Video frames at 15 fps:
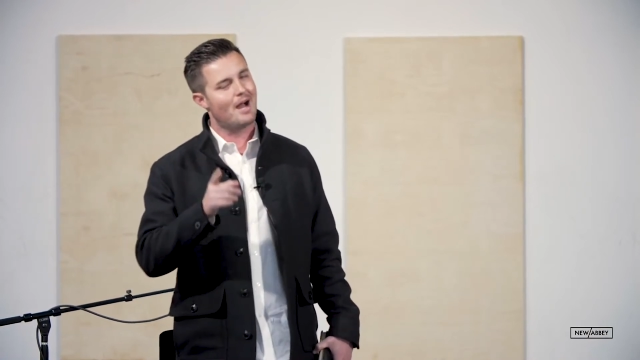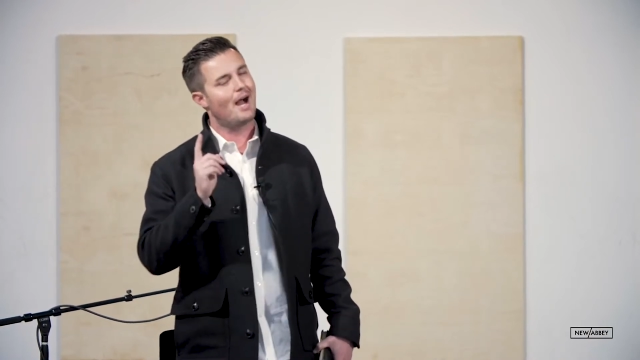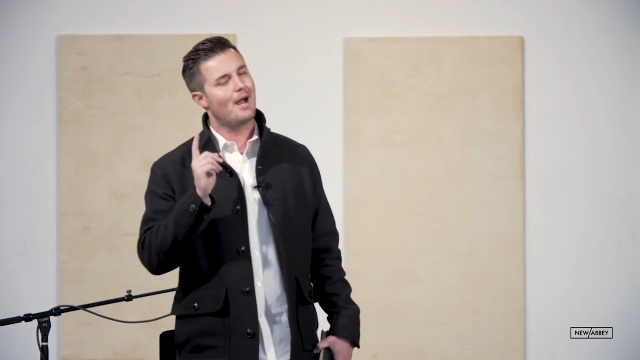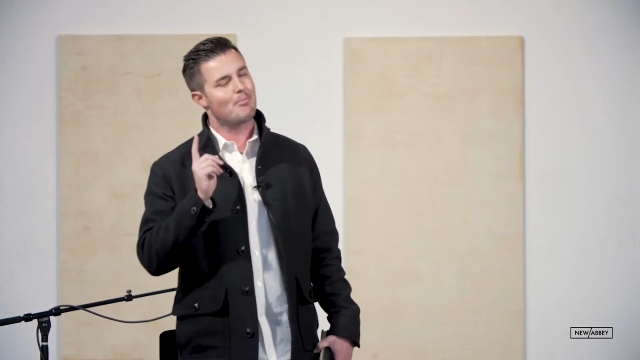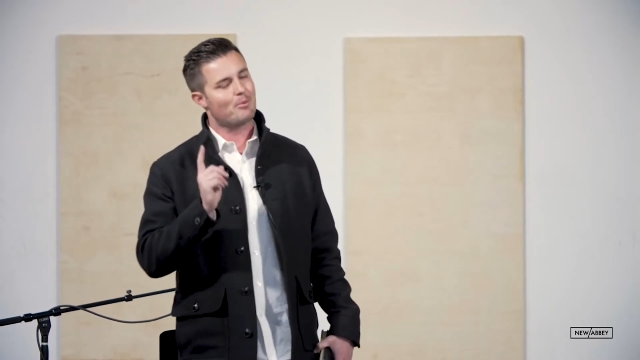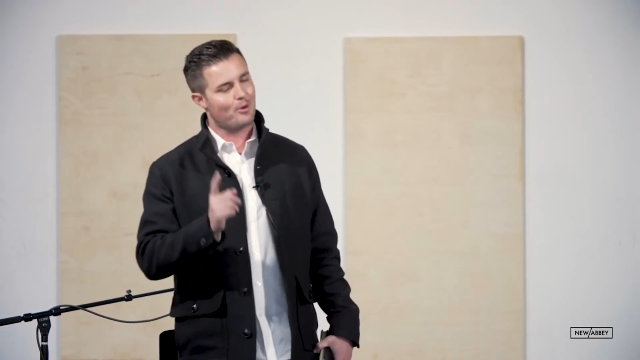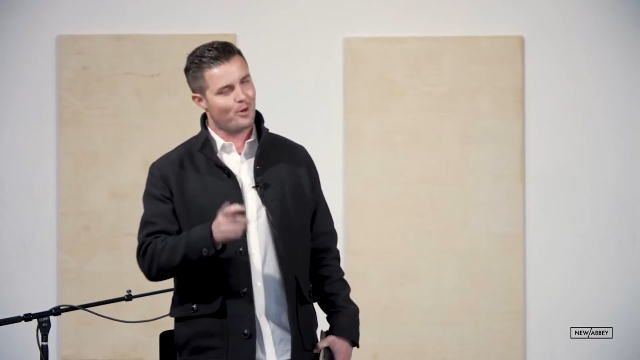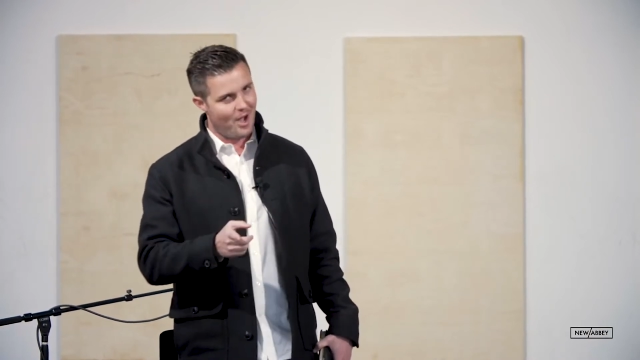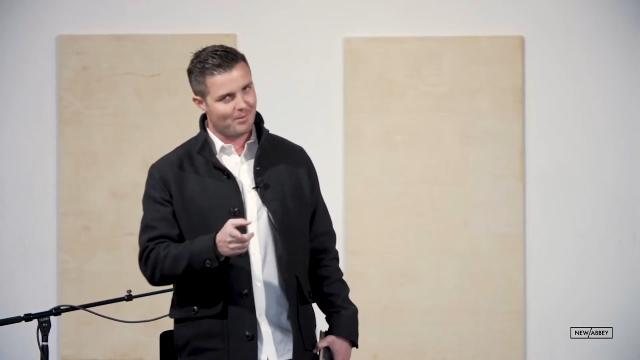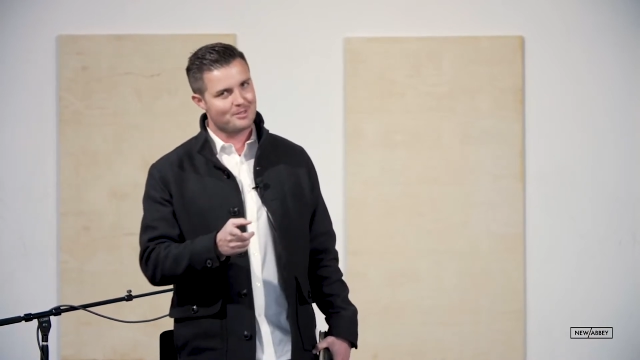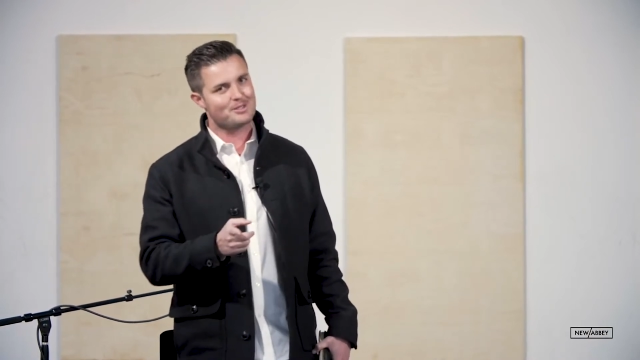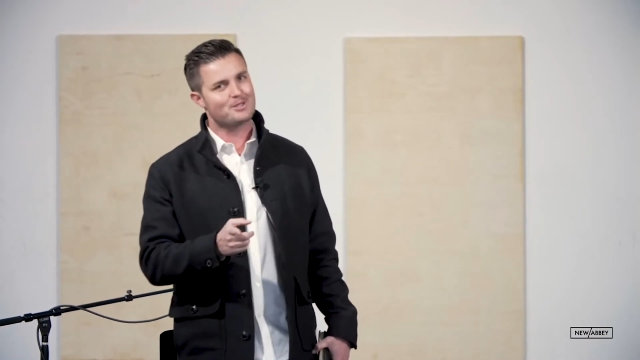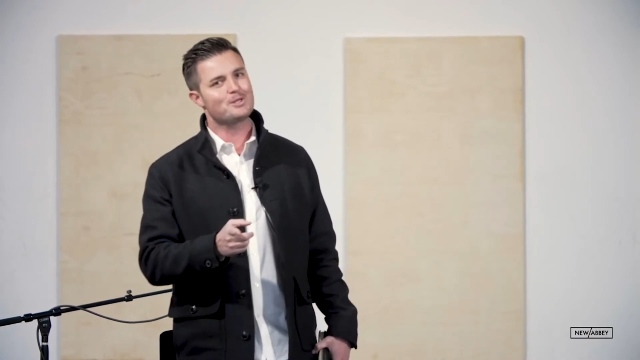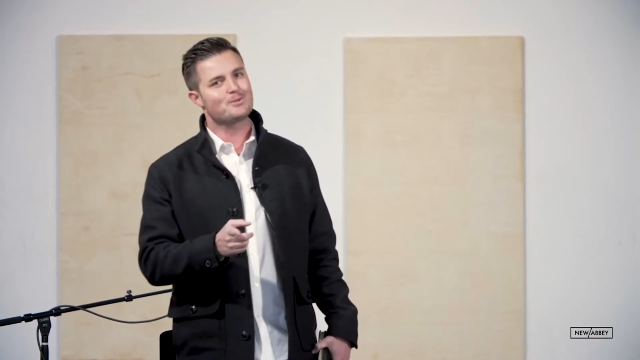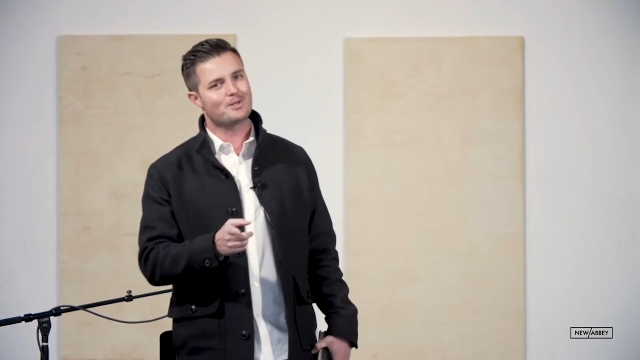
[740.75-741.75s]
I
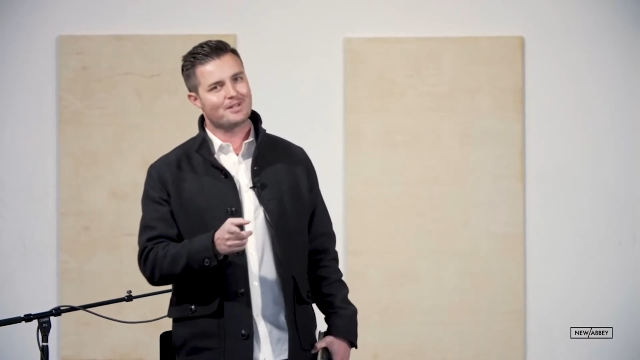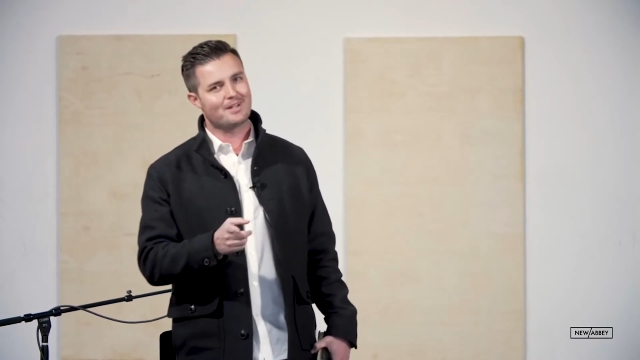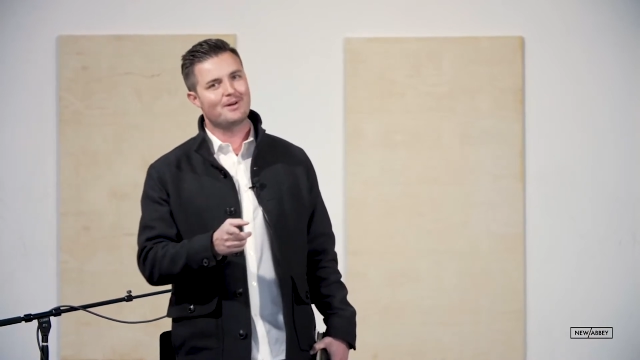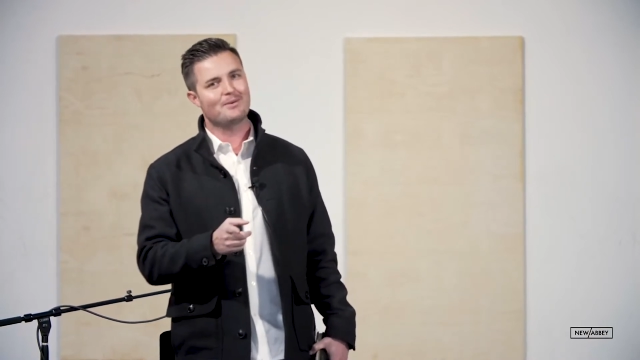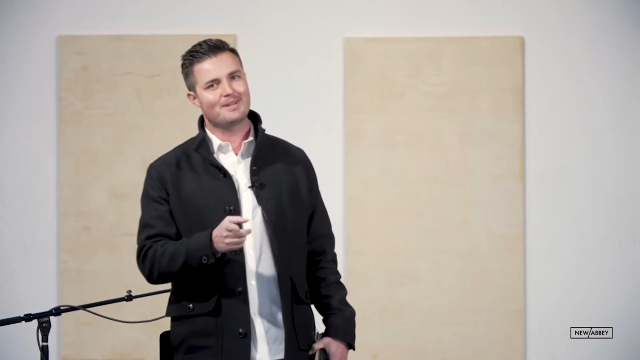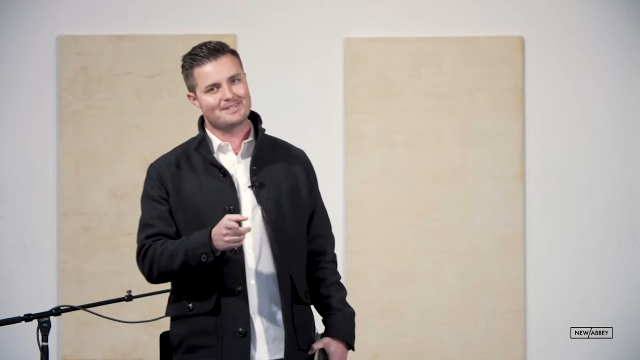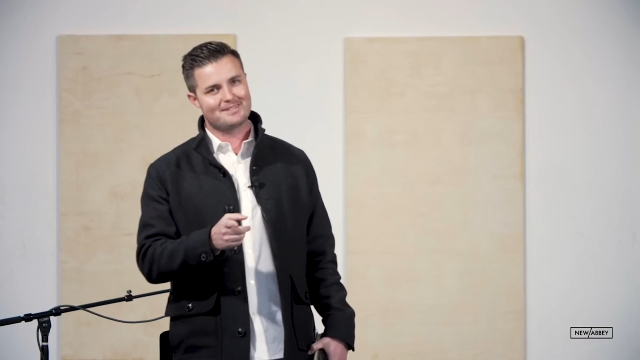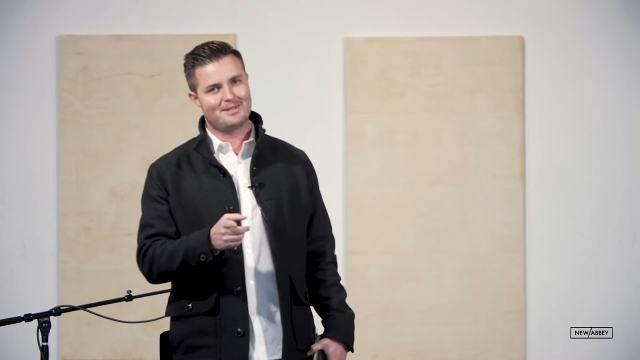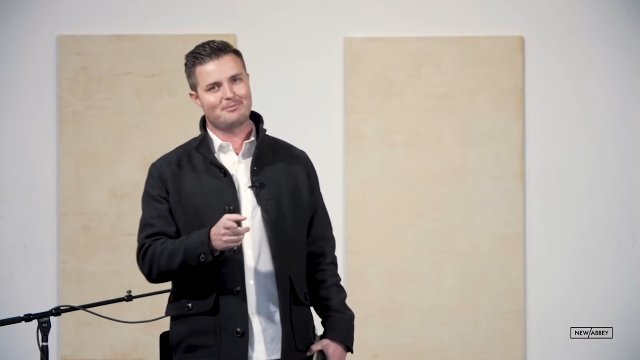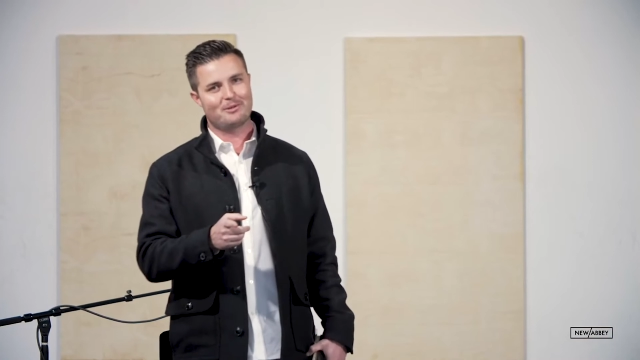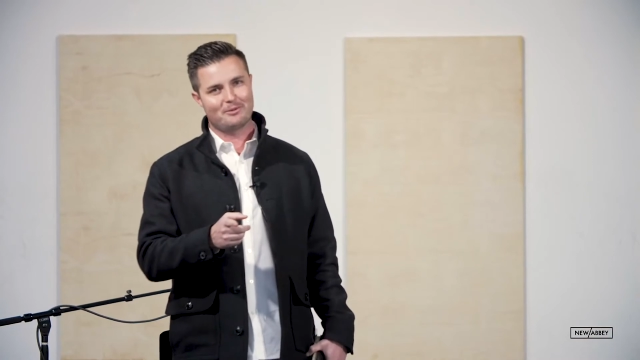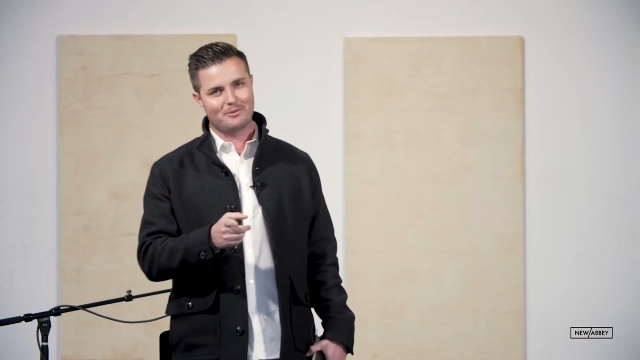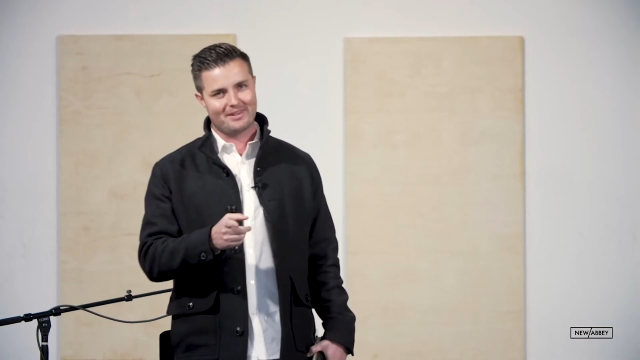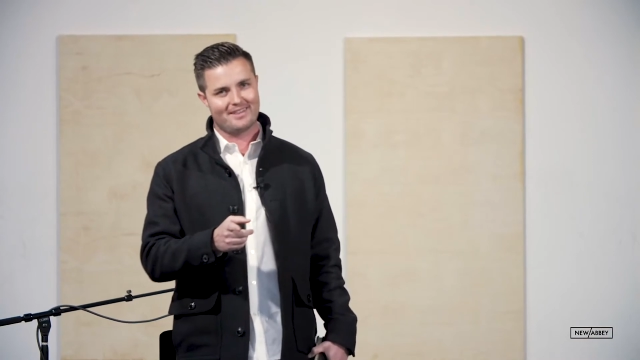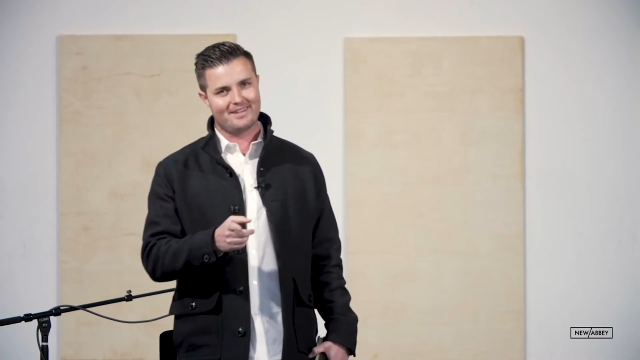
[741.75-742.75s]
promise you we're going somewhere
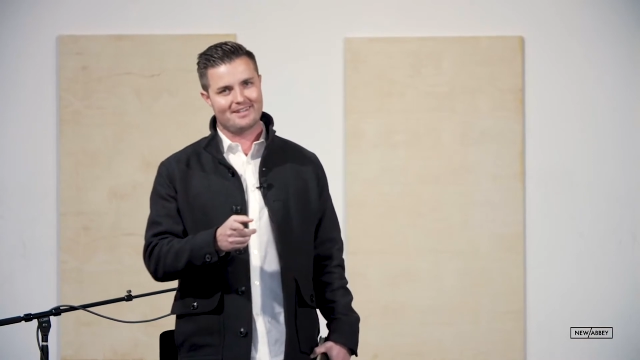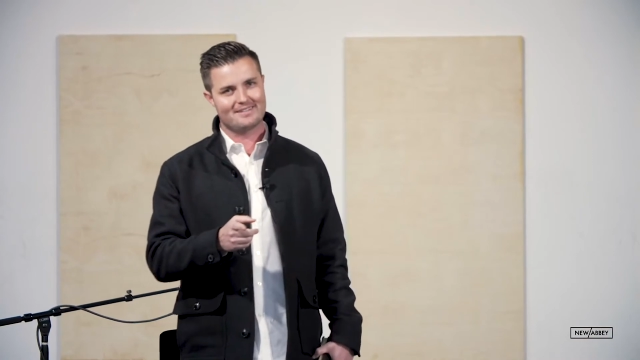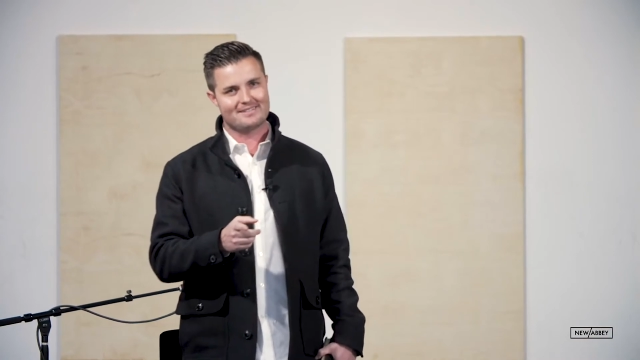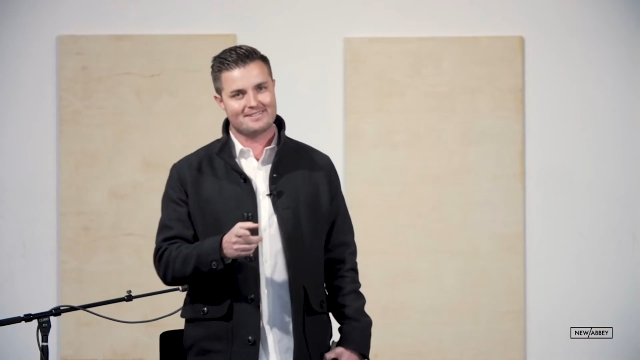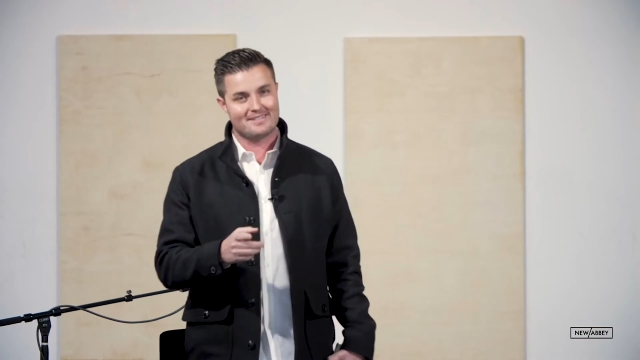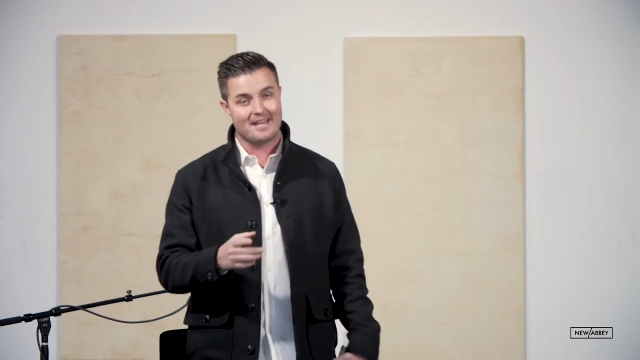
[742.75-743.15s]
with this.